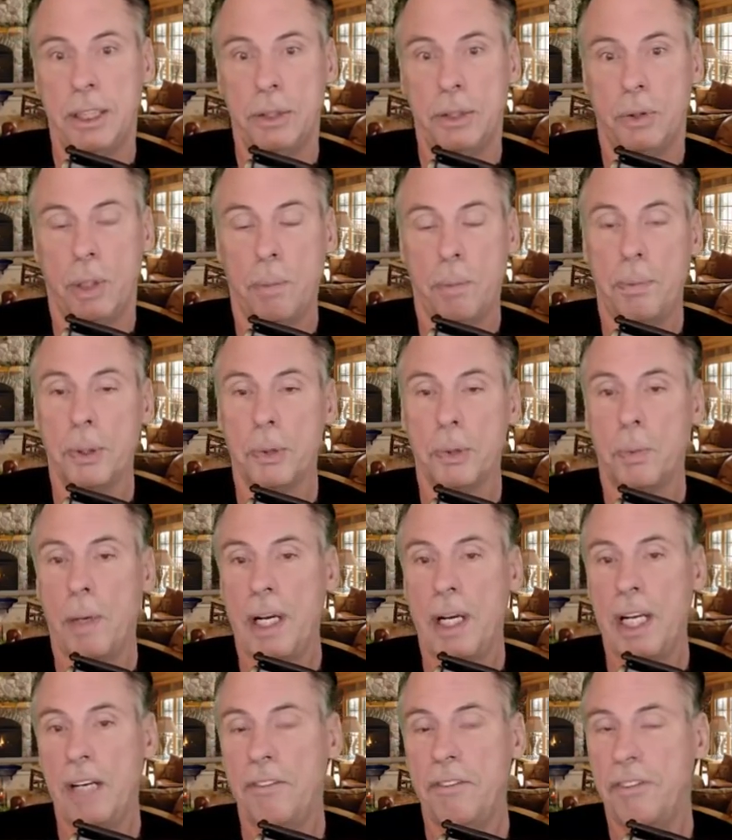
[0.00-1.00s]
Trump was
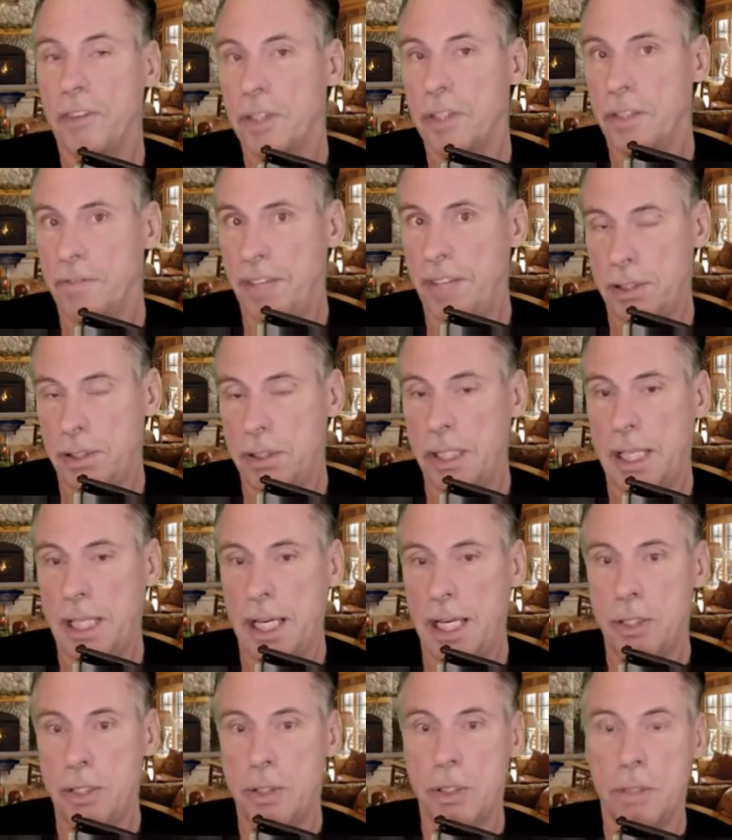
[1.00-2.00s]
waiting for the
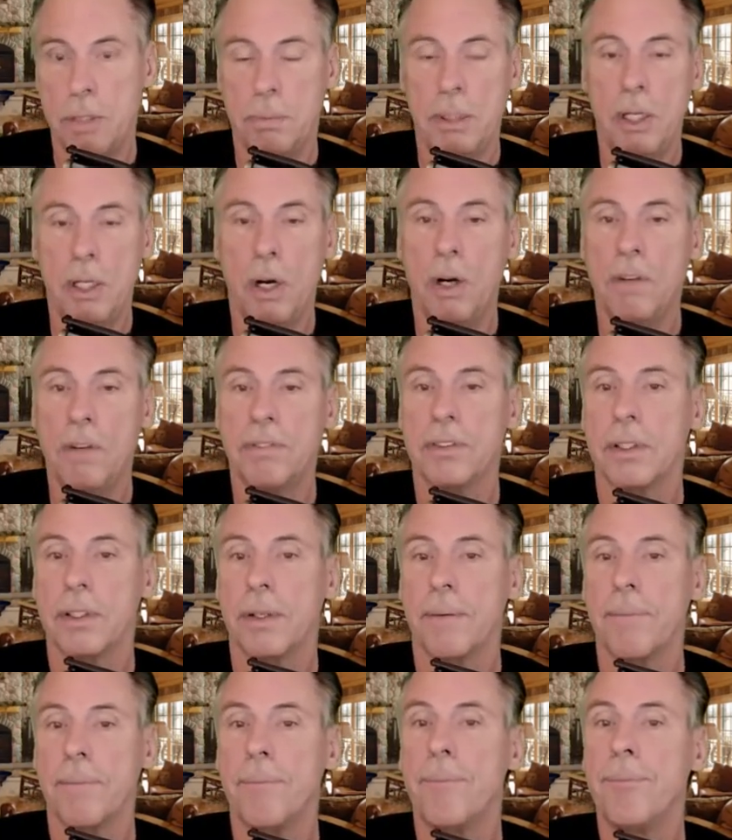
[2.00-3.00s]
investigation to be
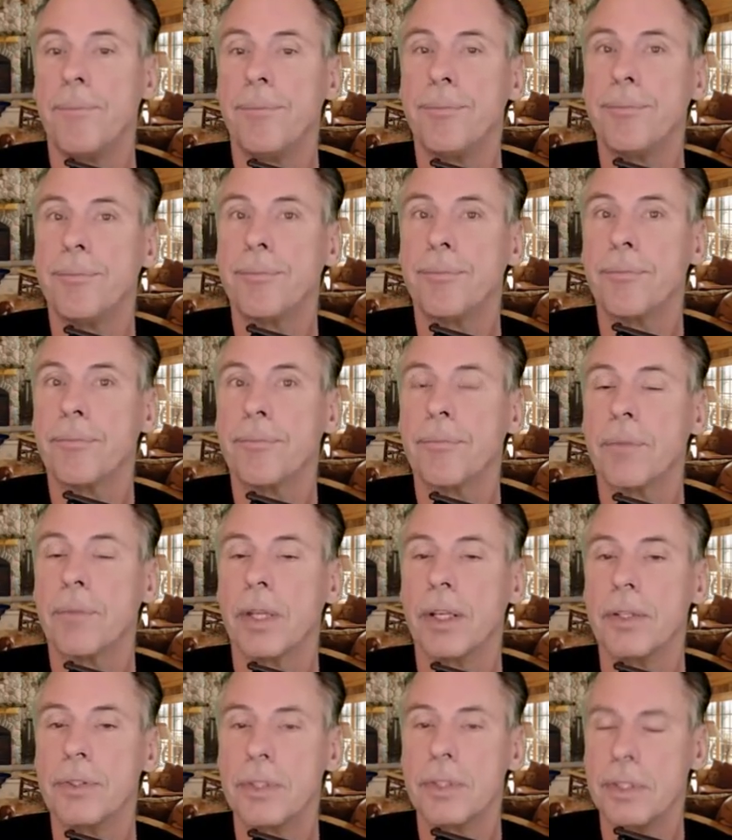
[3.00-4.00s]
over.
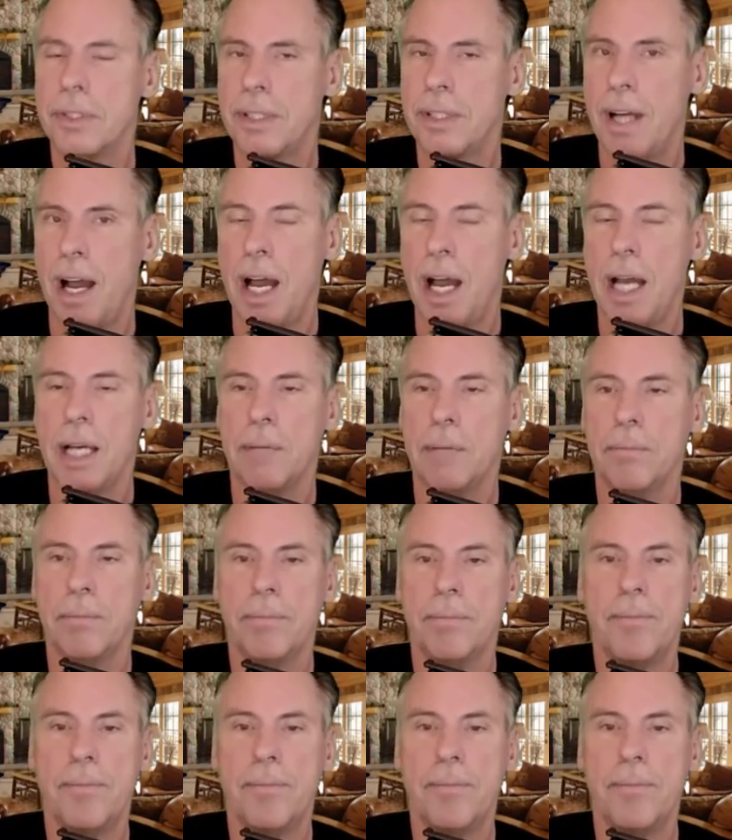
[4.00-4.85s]
There's a time."